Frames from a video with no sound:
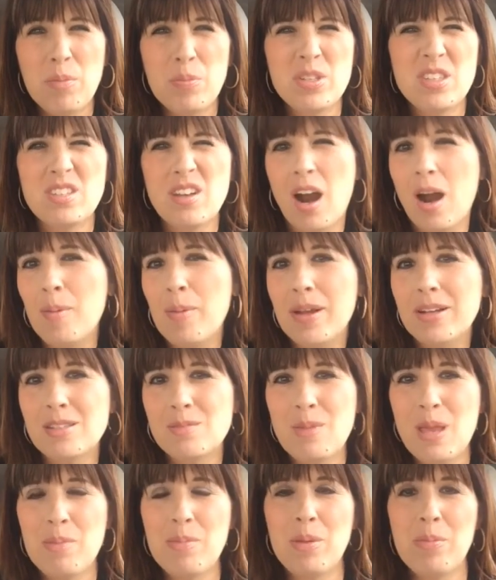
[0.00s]
up a
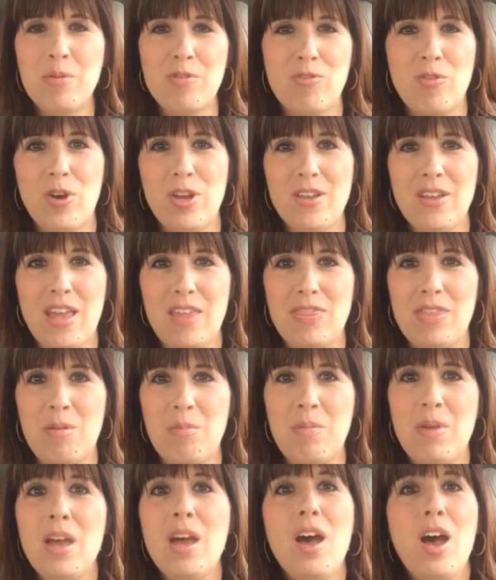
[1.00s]
Starbucks maybe before you get
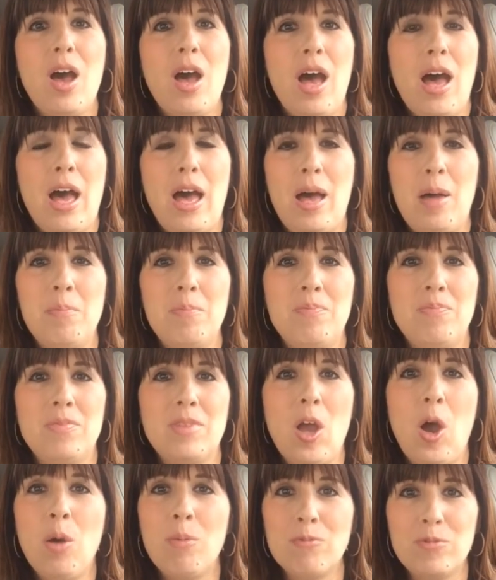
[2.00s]
them
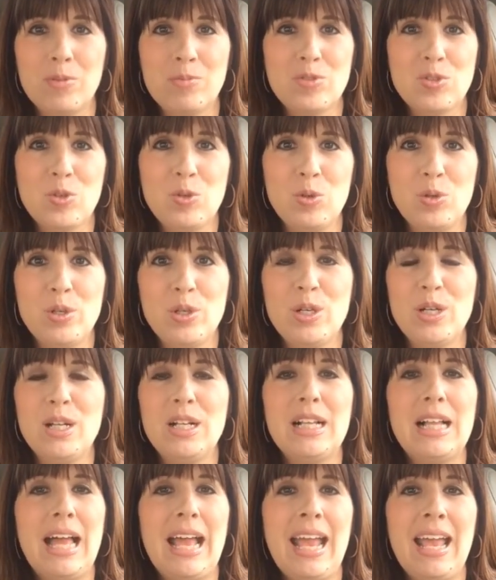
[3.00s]
home from
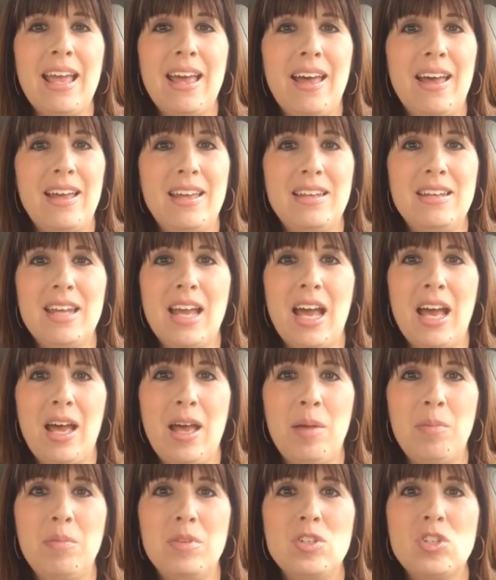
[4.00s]
school, and
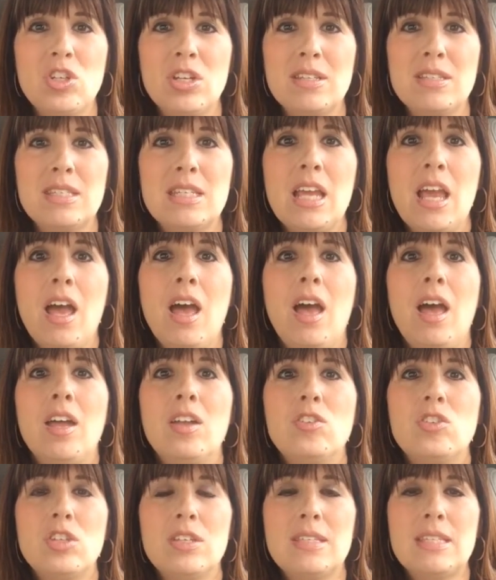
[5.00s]

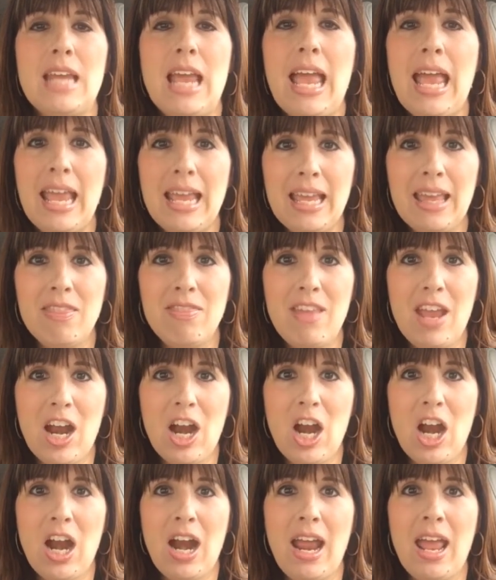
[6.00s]
just hang in
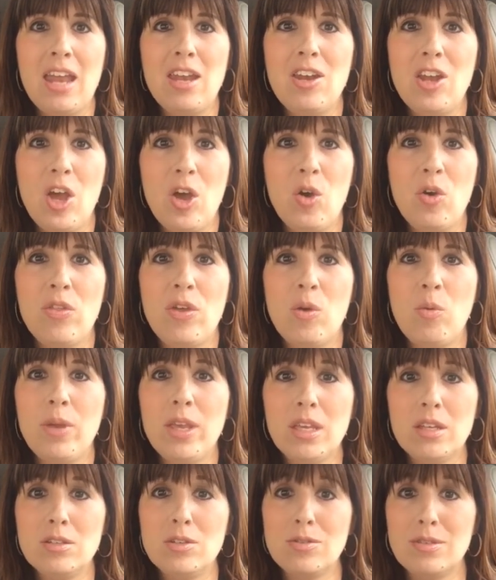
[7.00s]
there and know that
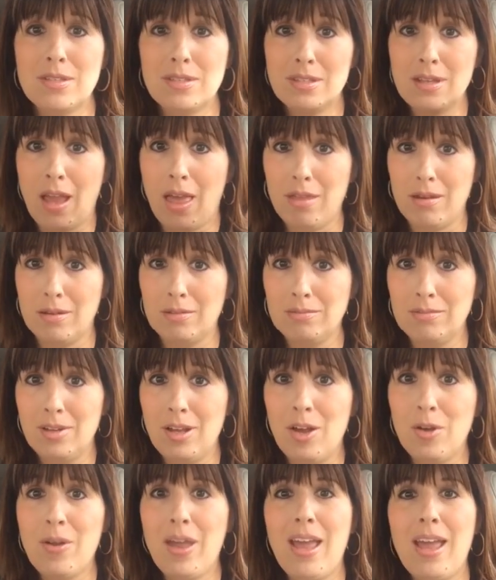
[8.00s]
we can do this together.
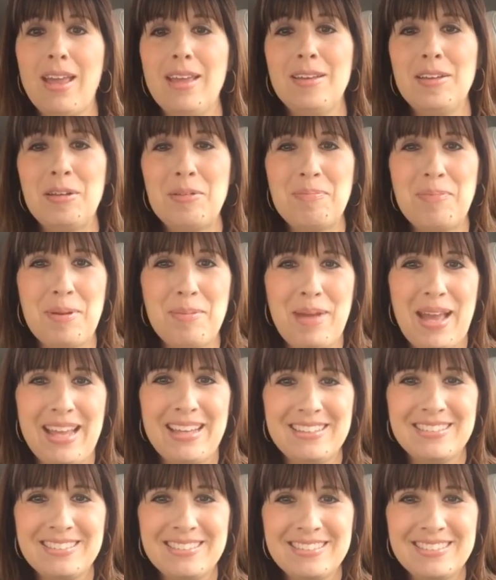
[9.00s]
Okay?
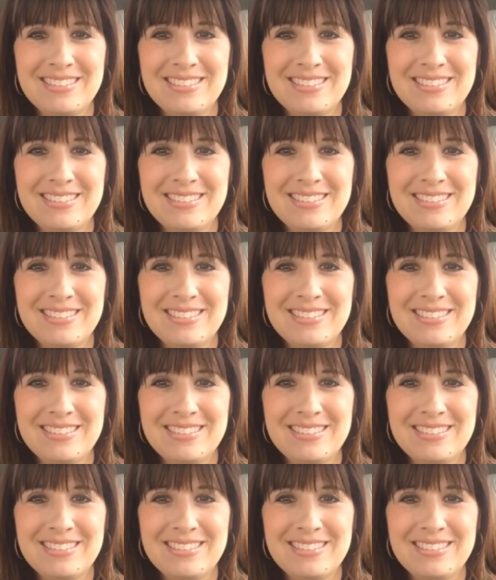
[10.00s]
Bye-bye.